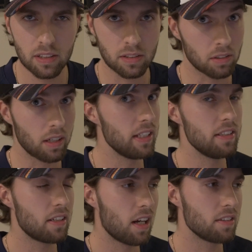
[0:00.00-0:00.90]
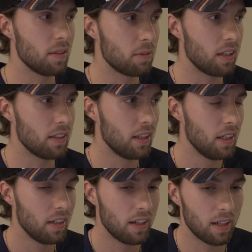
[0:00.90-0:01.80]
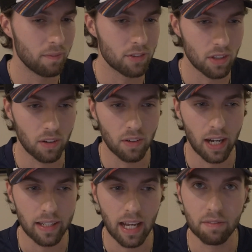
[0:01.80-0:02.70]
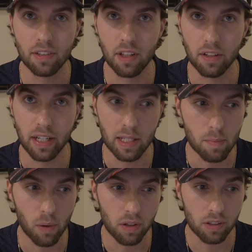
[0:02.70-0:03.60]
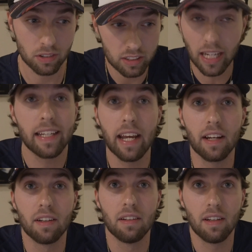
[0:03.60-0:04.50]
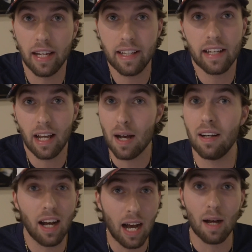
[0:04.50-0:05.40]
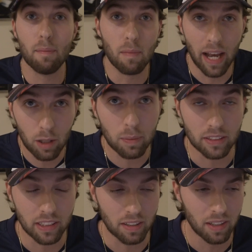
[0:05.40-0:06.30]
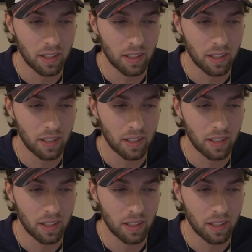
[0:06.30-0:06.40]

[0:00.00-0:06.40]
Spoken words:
Crazy concept, right? So I haven't done any more because I can't. I'm helpless here.